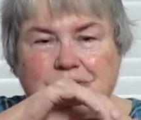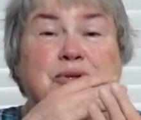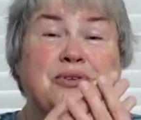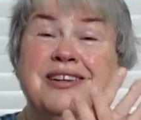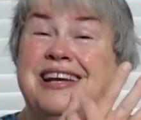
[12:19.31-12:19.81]

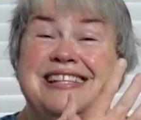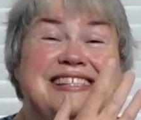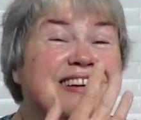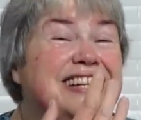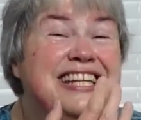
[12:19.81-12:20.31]
Ooh,
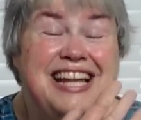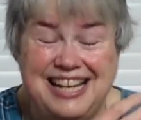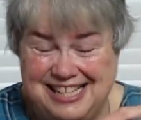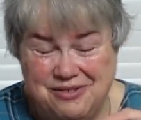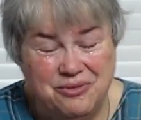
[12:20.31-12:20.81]
nice,
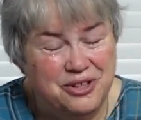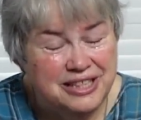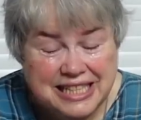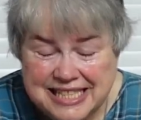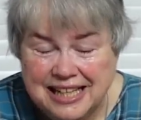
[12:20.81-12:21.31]
nice.
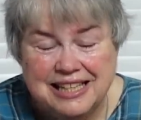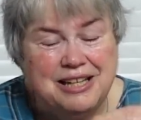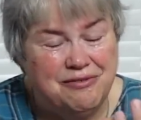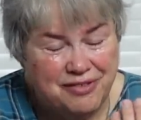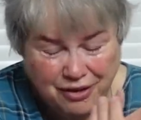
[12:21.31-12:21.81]
Really
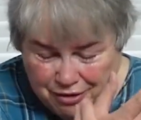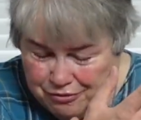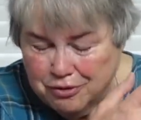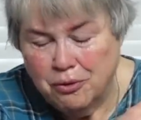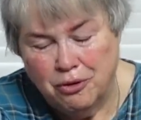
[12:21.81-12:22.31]
delicate, very
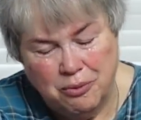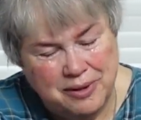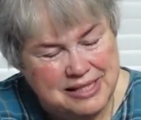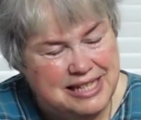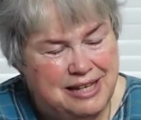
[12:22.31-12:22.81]
floral
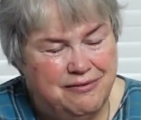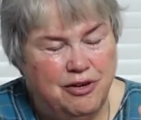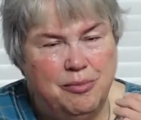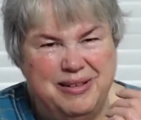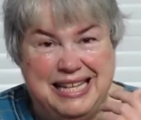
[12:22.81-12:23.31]
once again,
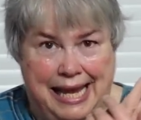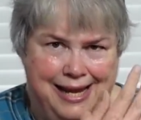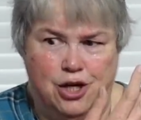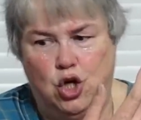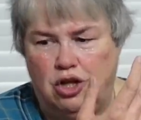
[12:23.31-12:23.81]
very
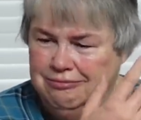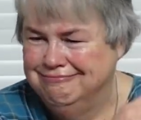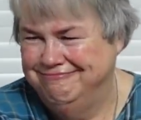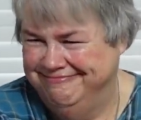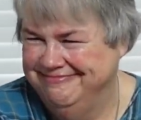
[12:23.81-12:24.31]
botanical.
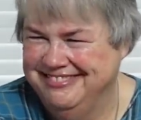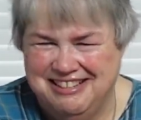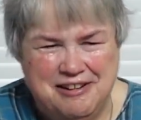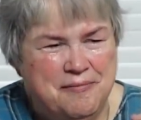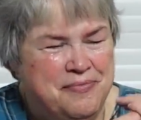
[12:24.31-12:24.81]

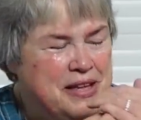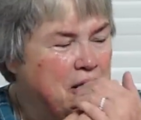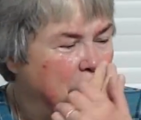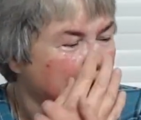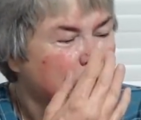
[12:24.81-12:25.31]

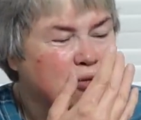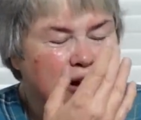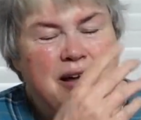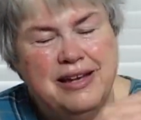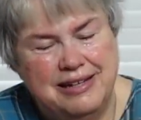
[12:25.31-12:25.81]
All
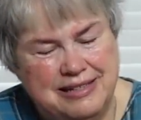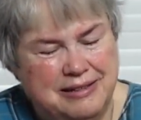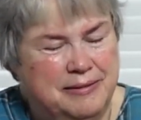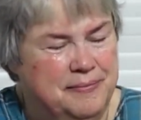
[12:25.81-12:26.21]
right.